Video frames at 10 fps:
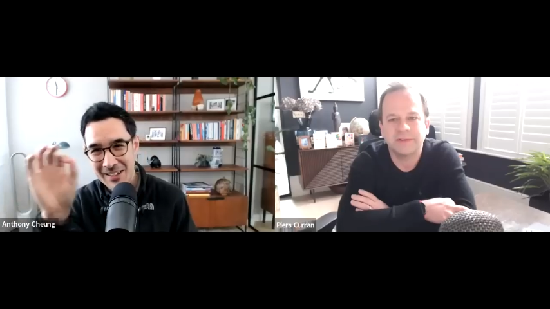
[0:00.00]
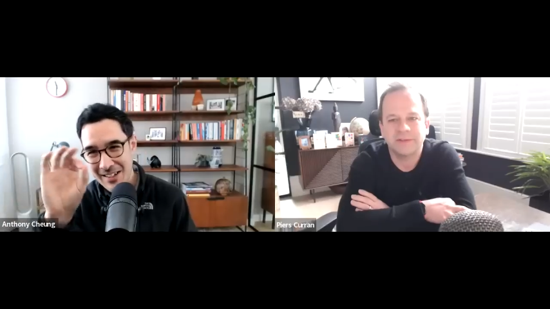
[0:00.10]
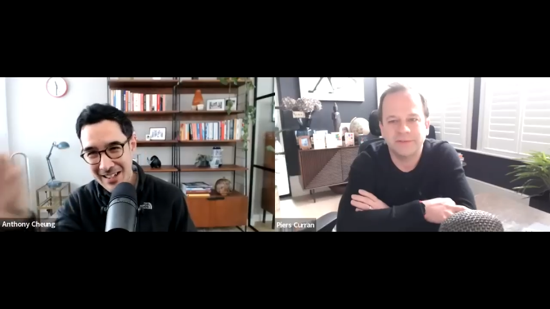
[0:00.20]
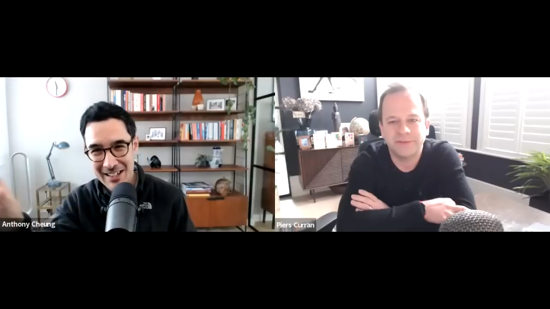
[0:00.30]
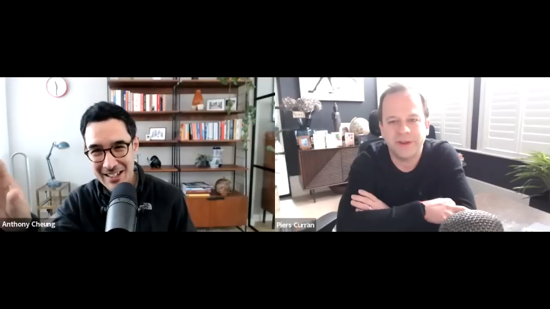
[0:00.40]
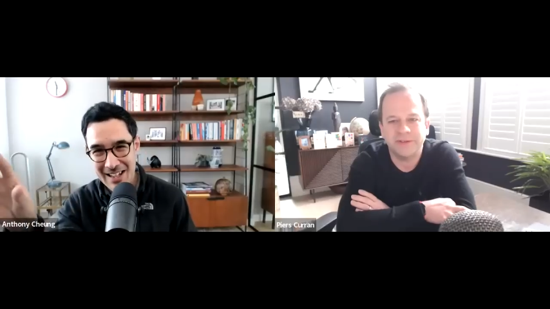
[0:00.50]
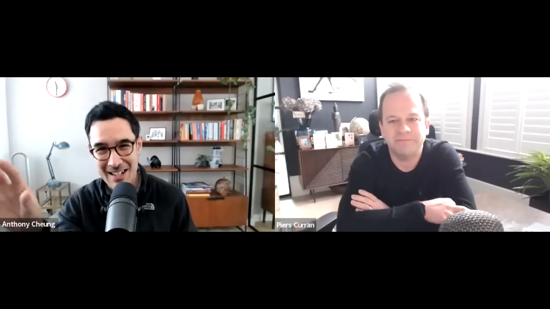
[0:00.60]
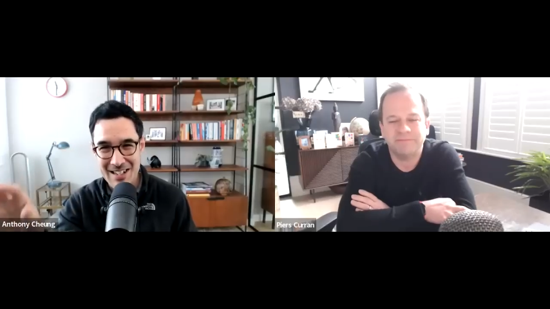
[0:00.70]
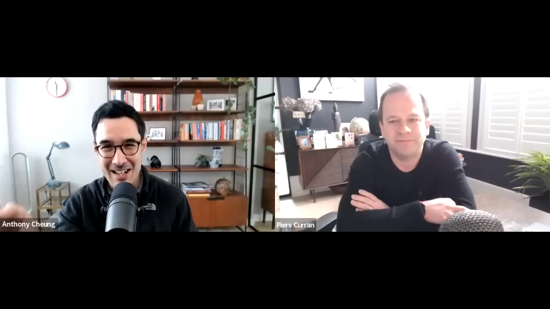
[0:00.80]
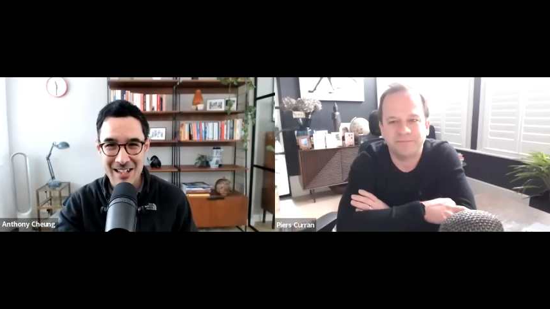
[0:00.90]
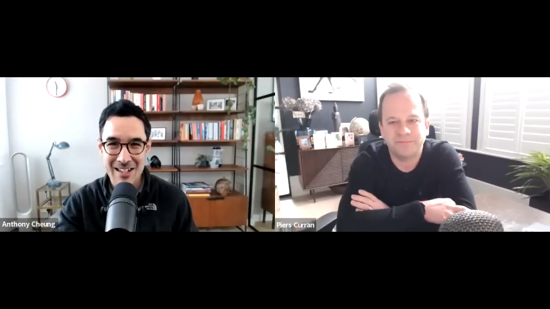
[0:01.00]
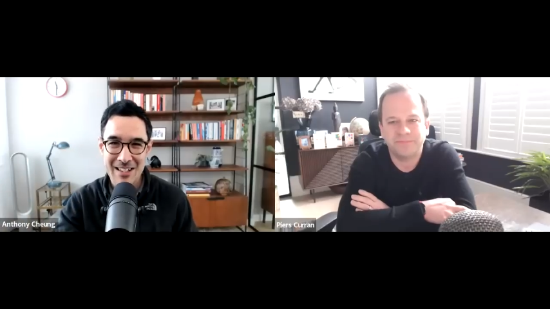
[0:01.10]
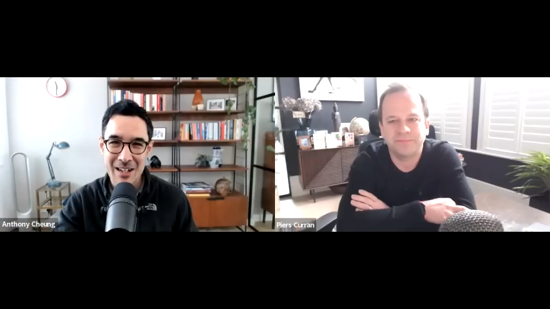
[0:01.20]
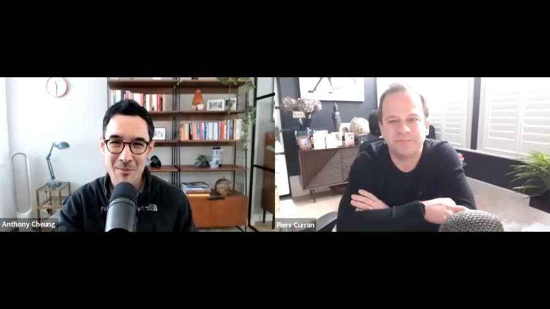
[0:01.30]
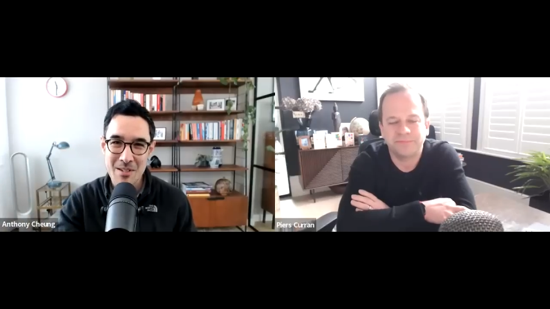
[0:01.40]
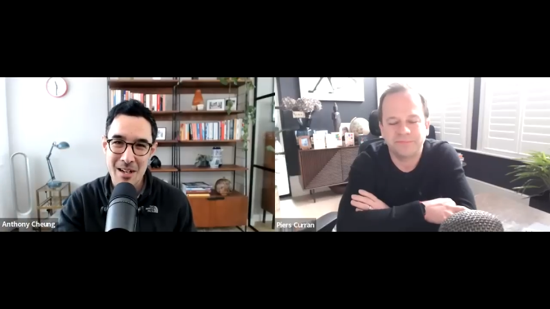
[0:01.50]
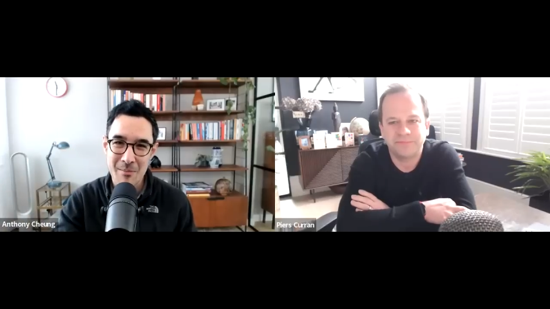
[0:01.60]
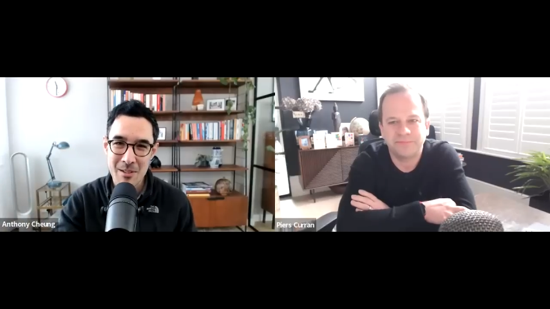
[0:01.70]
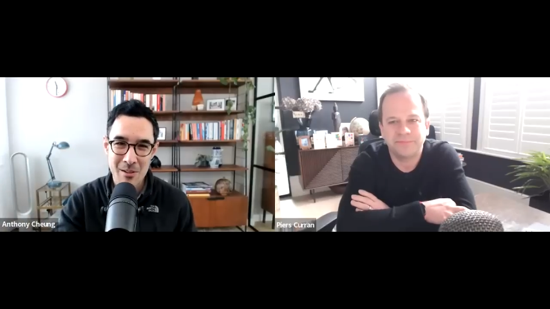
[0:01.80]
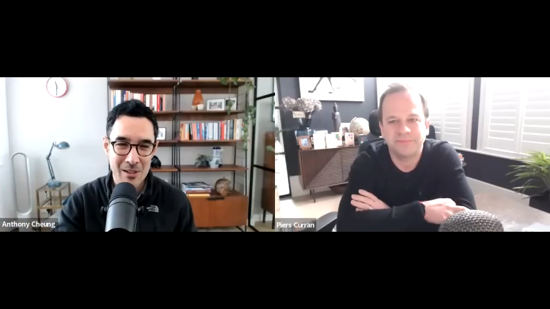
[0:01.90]
Speaker 1: And then right. the next headline comes
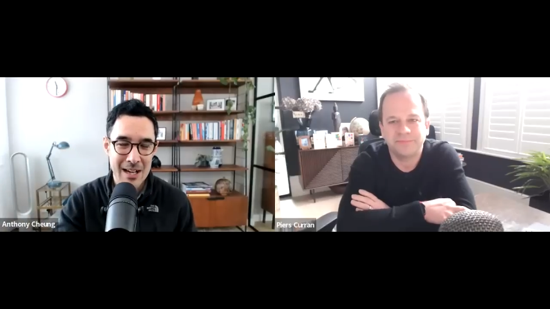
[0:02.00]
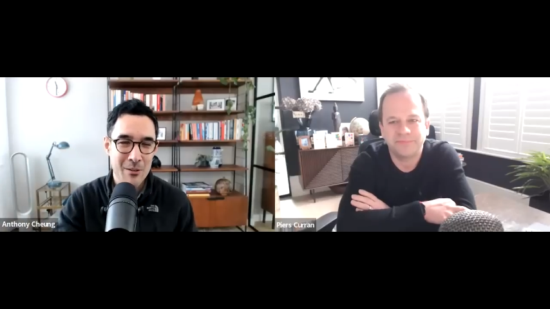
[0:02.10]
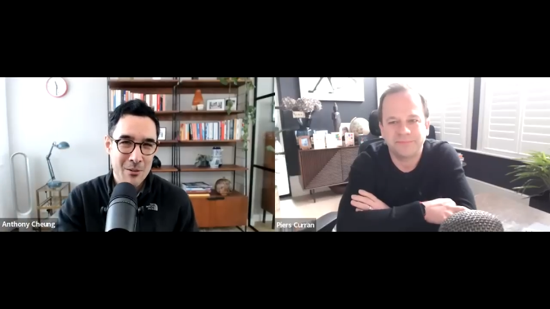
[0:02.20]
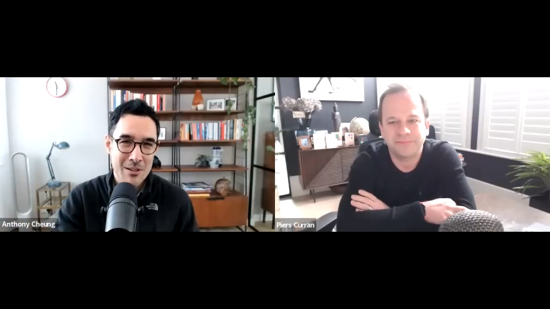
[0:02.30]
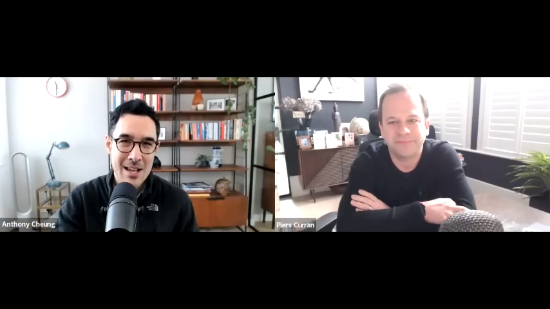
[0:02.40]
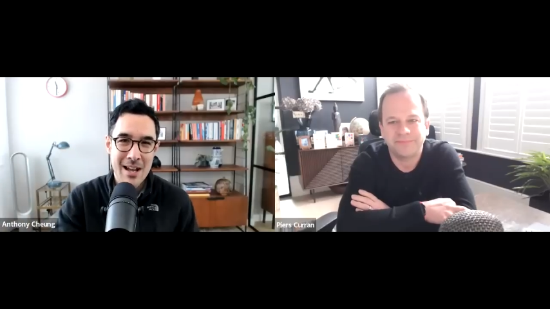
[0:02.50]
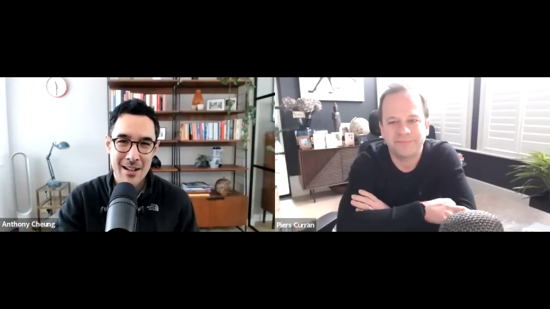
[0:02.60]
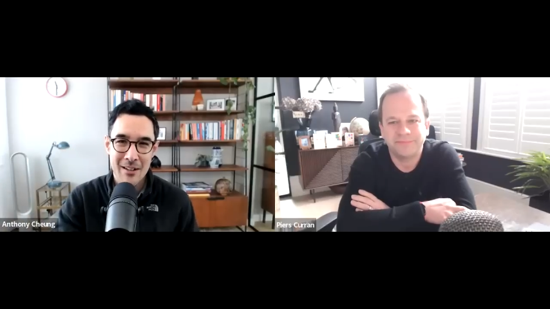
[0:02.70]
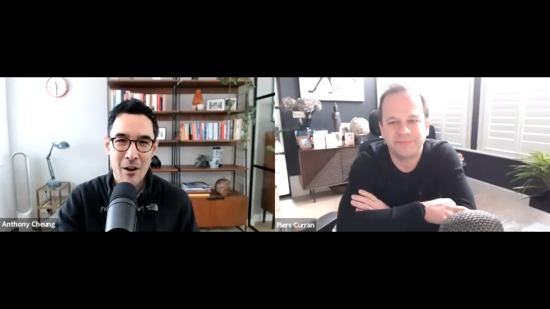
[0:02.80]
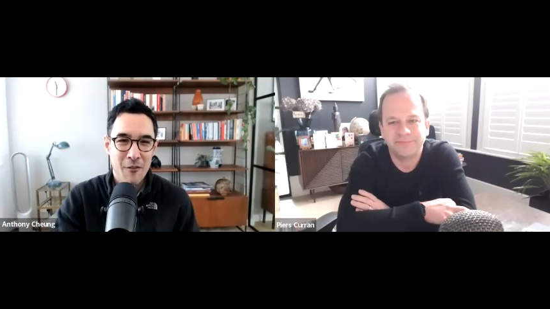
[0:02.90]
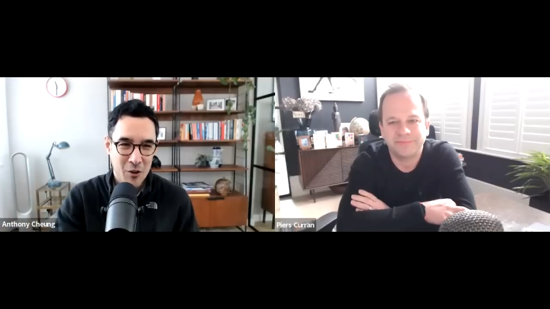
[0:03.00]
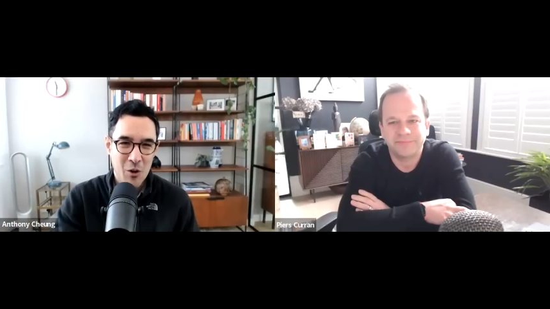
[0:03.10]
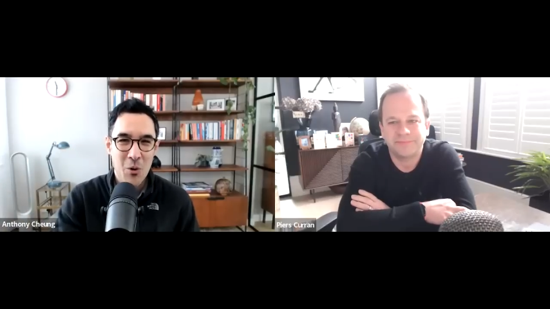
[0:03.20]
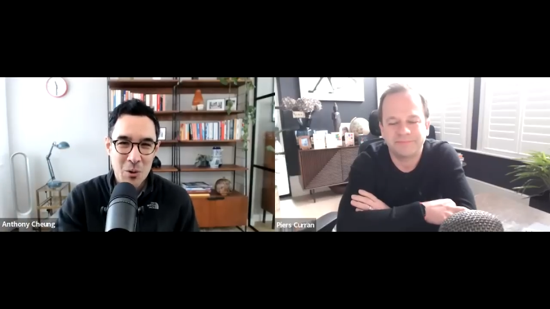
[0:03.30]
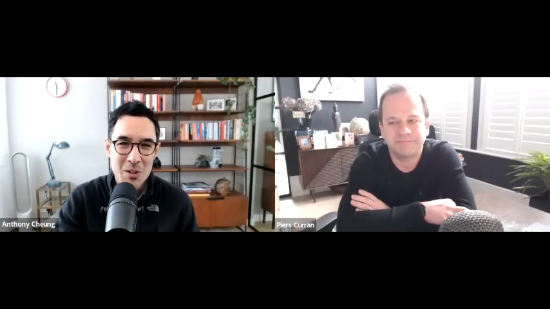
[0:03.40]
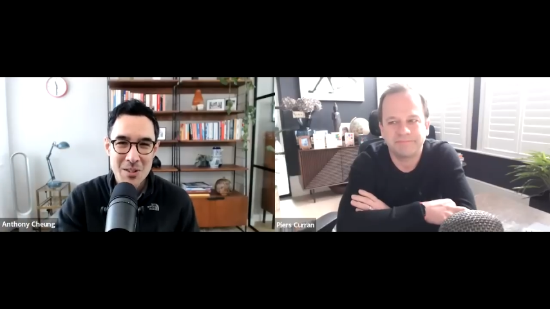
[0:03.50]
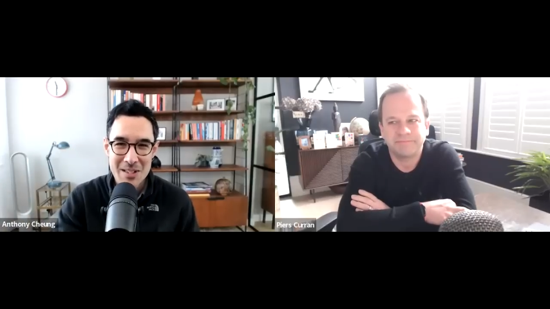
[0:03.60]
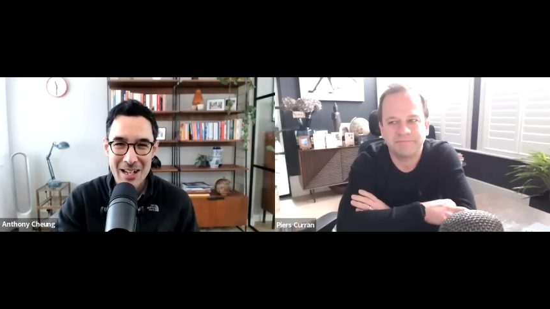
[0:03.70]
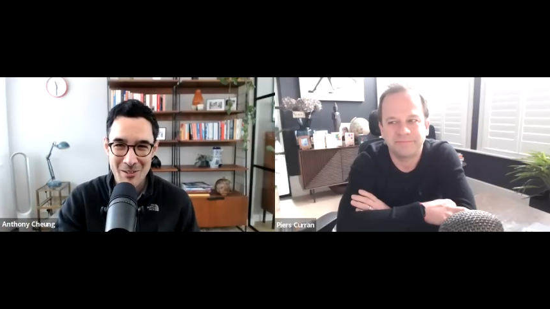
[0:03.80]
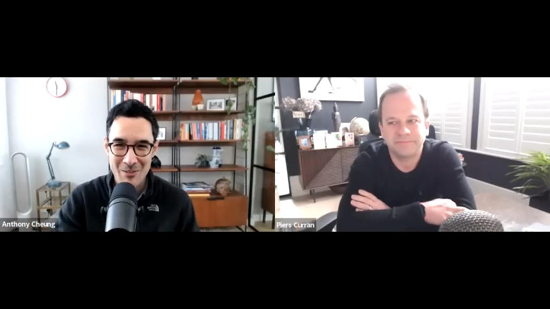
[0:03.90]
up. And you're like, well, yeah, of course
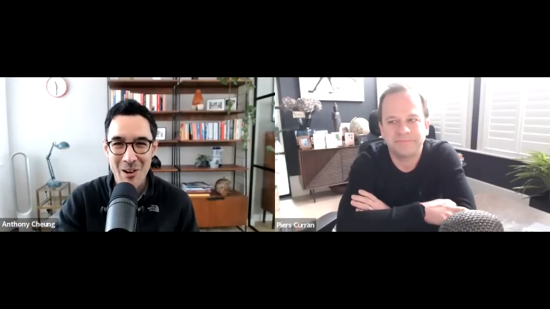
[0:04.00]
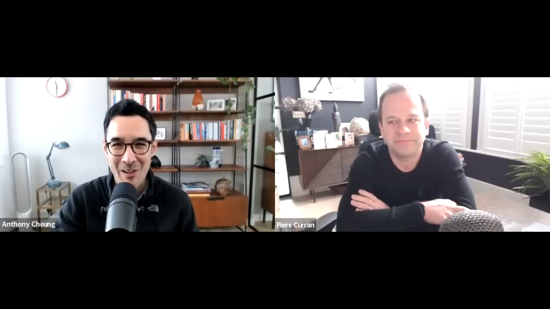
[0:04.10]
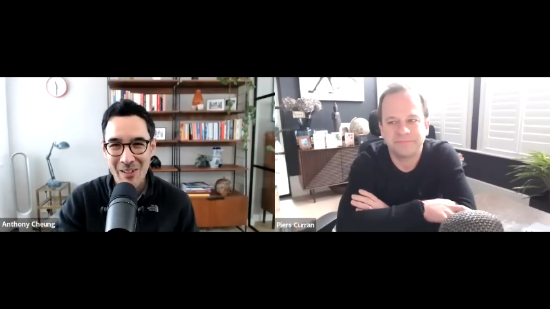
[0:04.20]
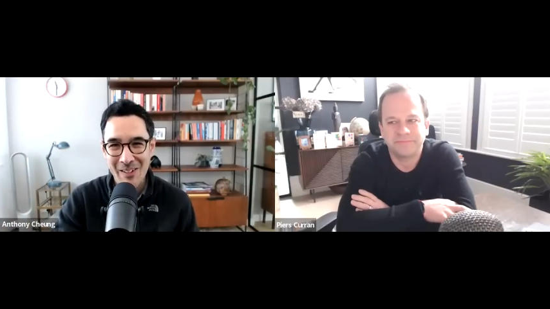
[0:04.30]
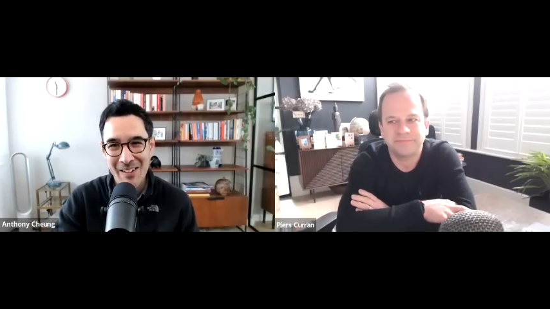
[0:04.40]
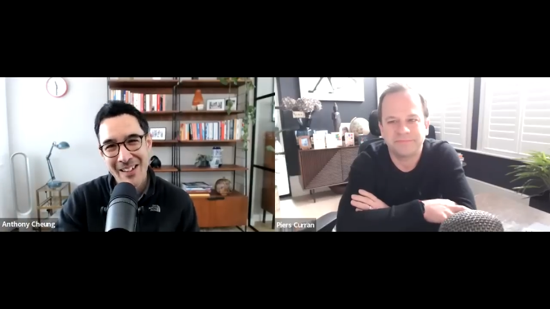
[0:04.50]
it's wrong.